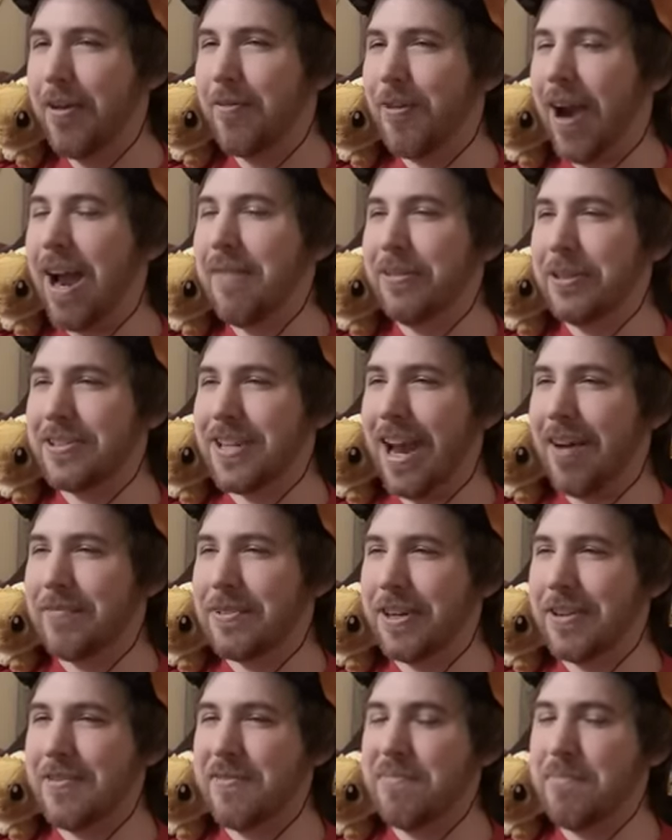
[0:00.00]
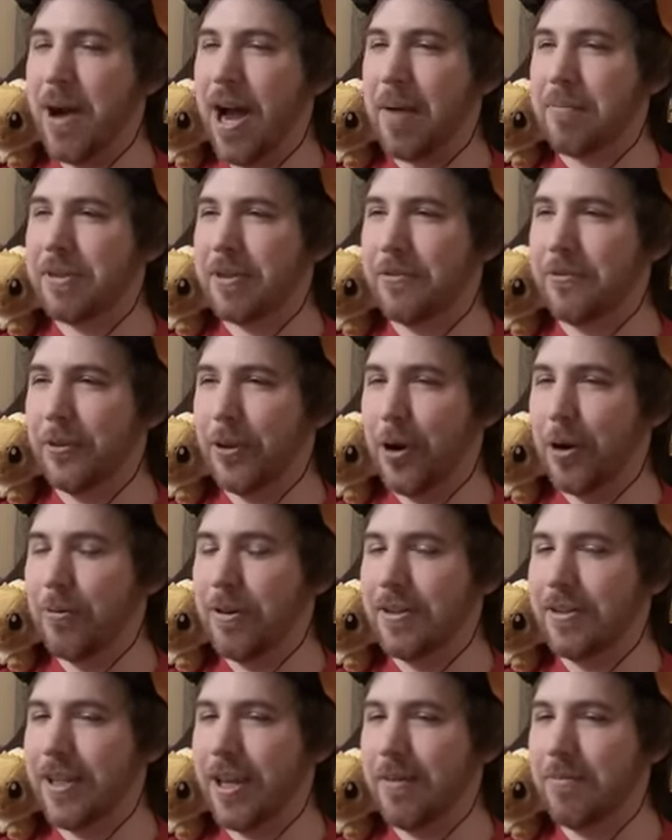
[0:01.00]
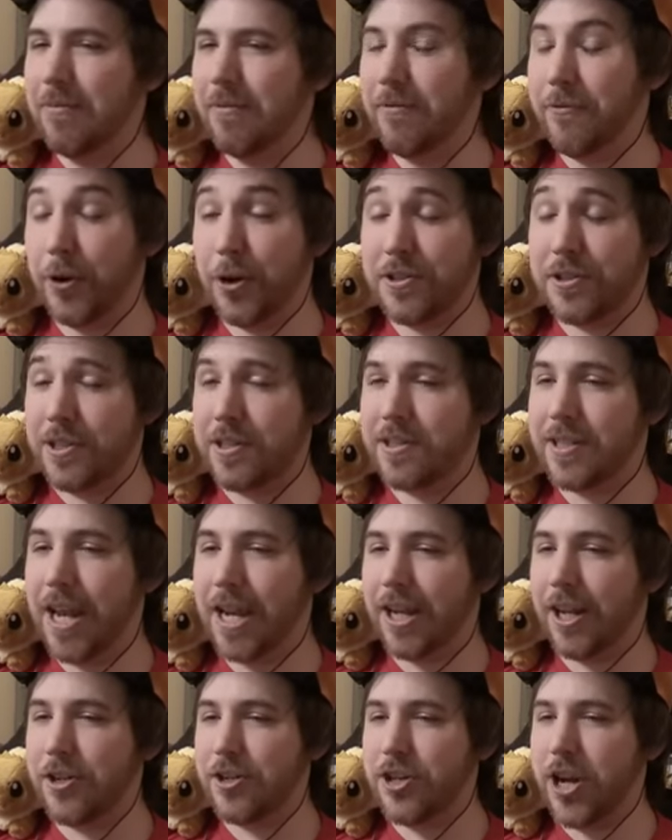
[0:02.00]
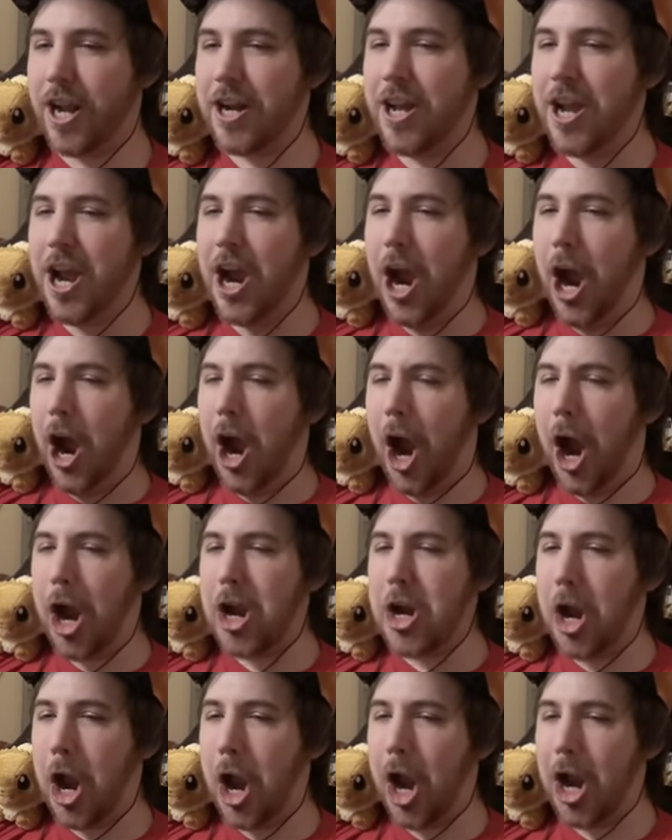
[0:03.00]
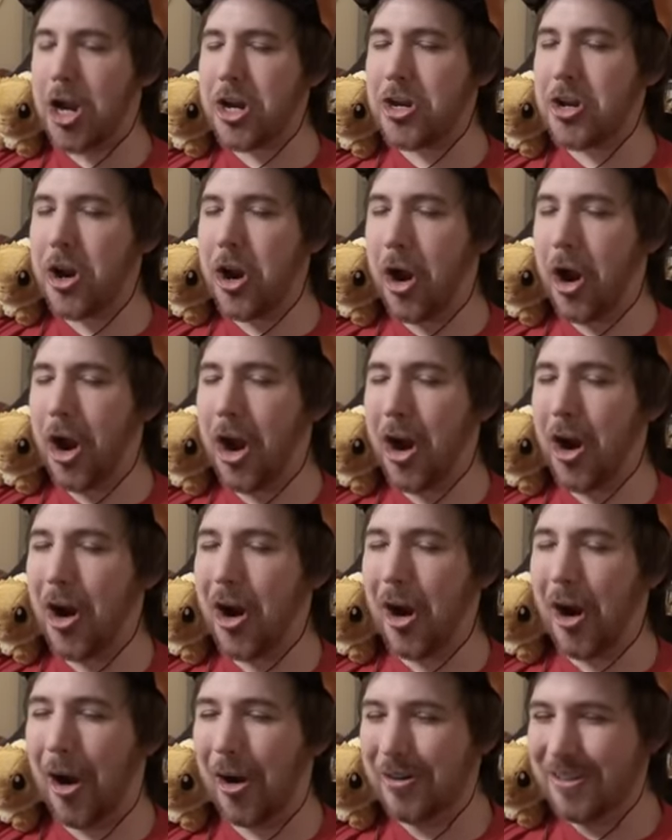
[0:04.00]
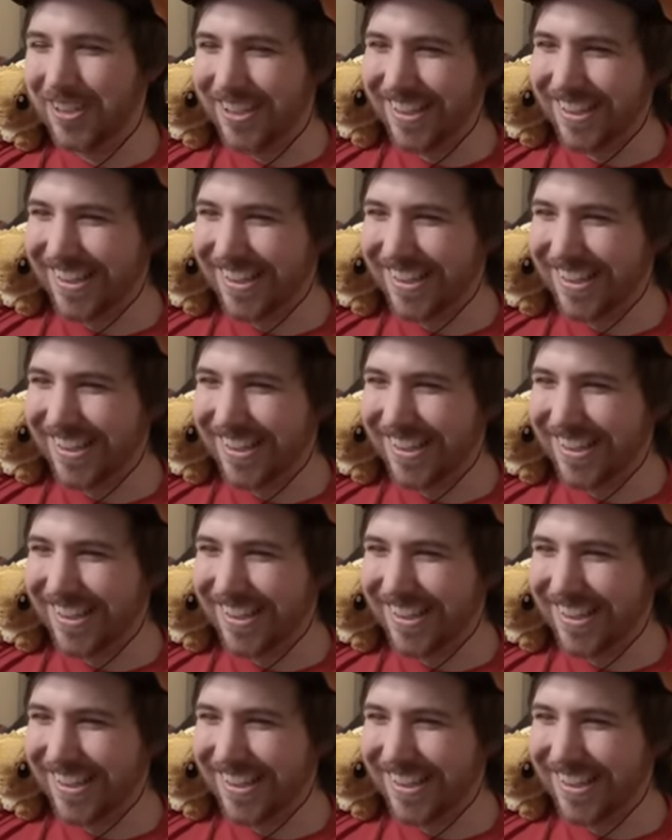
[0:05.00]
Rivals after you mop the floor with them. First and second gen, I hate you!